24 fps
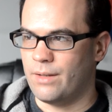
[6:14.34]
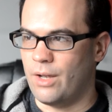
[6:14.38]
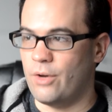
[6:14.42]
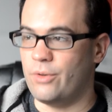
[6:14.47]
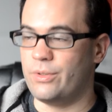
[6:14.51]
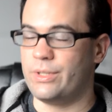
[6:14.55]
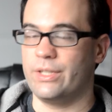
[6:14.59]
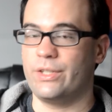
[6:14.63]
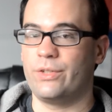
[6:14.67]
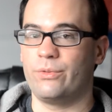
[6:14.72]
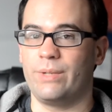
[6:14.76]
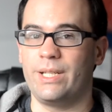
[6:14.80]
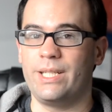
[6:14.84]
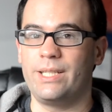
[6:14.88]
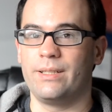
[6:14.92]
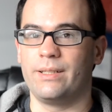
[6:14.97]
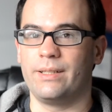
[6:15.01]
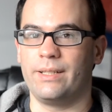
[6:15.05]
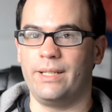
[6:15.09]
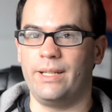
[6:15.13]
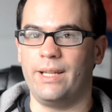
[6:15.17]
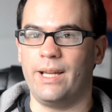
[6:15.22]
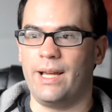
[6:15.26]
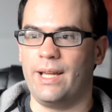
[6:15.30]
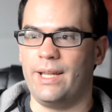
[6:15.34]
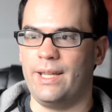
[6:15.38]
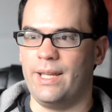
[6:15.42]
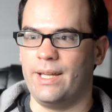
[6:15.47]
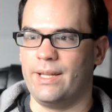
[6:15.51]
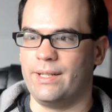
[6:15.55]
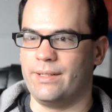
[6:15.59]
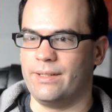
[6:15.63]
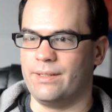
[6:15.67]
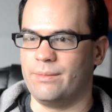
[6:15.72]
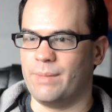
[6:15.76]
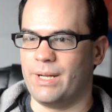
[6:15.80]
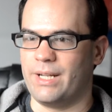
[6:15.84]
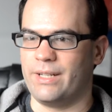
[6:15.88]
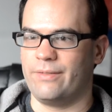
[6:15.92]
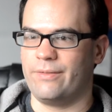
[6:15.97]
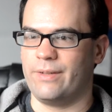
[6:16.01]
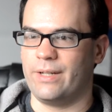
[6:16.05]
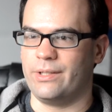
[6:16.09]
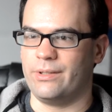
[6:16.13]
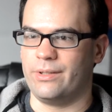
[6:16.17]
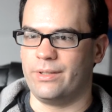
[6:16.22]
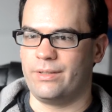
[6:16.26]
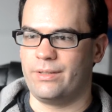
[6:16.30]
Just recently I added
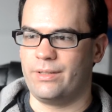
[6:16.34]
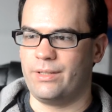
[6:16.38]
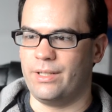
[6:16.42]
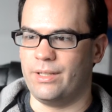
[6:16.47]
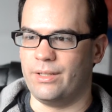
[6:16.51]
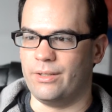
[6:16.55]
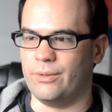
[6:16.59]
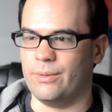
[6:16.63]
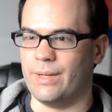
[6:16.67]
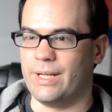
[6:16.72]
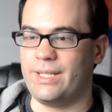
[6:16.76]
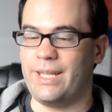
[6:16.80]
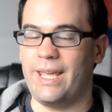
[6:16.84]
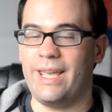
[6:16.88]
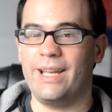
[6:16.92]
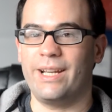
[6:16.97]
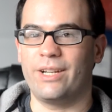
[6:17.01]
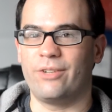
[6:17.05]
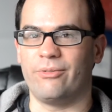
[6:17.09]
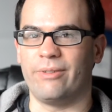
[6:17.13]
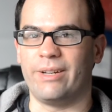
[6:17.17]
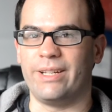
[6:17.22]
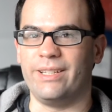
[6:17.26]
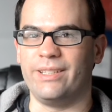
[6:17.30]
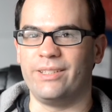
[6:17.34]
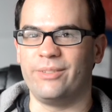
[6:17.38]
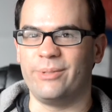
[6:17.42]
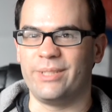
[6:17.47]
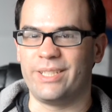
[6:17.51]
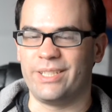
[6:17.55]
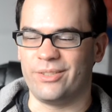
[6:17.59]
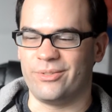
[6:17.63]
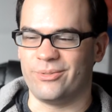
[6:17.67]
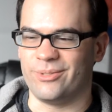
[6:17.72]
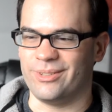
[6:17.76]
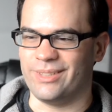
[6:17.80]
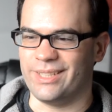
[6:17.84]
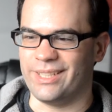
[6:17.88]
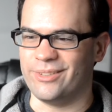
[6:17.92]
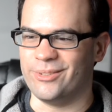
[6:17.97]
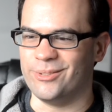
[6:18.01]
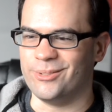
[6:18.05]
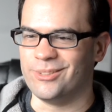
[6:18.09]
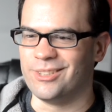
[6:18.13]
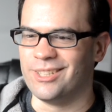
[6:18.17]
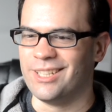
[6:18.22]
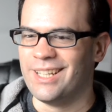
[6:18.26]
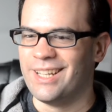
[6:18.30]
modifiers to attack rate, which is really
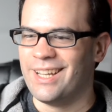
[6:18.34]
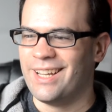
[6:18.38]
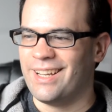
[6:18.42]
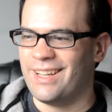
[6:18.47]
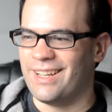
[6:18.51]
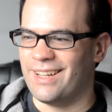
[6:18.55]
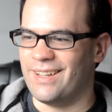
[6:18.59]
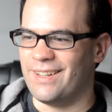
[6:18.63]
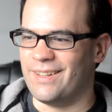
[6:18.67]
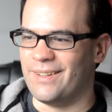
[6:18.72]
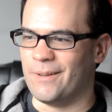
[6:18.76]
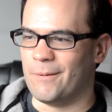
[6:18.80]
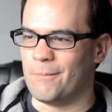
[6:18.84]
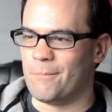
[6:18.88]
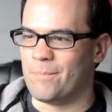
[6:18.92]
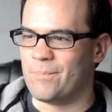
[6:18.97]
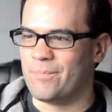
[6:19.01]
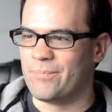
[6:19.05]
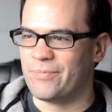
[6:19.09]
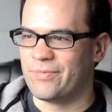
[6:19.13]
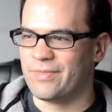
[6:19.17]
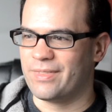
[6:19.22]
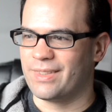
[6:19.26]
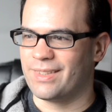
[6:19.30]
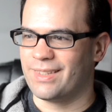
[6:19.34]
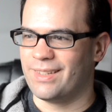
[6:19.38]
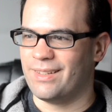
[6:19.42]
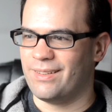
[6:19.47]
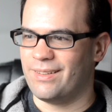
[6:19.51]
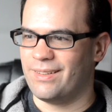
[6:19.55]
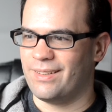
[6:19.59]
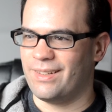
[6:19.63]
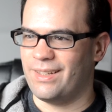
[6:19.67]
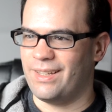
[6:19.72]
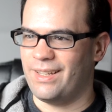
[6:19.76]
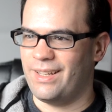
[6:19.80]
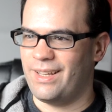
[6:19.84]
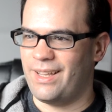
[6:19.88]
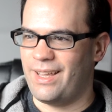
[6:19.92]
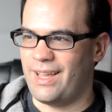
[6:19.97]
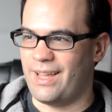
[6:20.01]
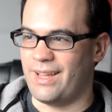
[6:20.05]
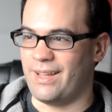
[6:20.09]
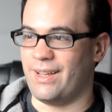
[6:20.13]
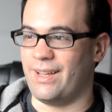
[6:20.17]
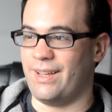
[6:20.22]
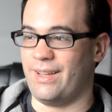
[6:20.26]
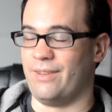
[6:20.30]
cool.
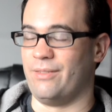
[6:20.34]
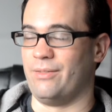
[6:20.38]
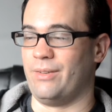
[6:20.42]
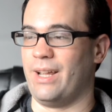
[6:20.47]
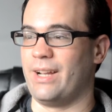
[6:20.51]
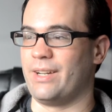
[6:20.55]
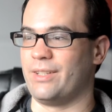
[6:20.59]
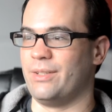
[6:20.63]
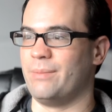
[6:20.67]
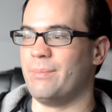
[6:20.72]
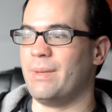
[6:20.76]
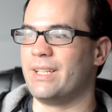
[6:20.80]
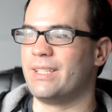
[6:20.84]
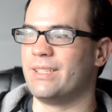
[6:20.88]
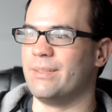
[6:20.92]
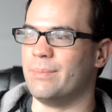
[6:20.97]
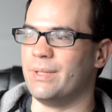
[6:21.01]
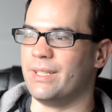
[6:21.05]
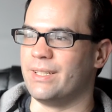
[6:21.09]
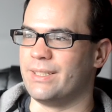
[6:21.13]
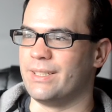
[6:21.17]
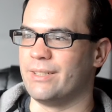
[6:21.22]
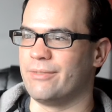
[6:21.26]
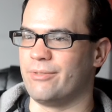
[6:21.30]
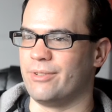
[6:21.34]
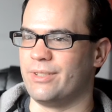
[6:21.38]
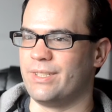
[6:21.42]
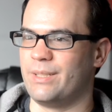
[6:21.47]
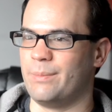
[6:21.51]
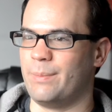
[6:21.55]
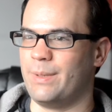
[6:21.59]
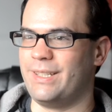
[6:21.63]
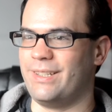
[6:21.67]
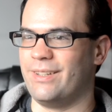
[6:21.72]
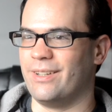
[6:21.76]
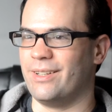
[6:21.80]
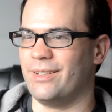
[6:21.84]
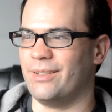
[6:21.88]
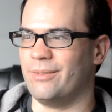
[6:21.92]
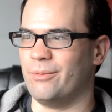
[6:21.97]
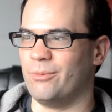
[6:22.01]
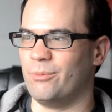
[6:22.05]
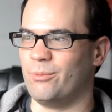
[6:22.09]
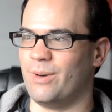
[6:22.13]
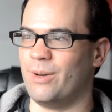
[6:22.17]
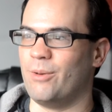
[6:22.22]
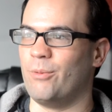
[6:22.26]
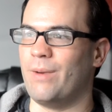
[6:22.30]
And actually makes a big difference depending on
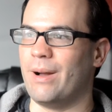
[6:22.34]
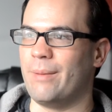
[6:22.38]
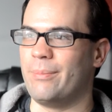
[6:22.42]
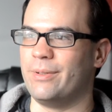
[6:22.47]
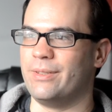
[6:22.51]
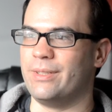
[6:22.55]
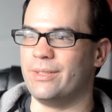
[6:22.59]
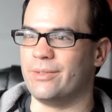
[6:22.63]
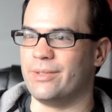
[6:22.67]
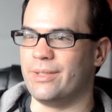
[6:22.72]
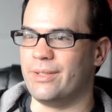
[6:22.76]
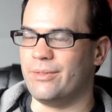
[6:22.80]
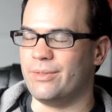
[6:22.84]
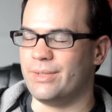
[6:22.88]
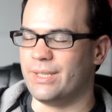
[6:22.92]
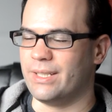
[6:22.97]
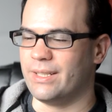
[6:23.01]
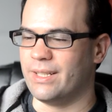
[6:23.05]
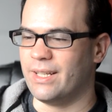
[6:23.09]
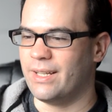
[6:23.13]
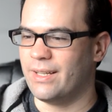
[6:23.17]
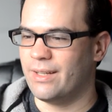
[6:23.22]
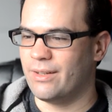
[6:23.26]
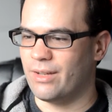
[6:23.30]
what weapon you're using.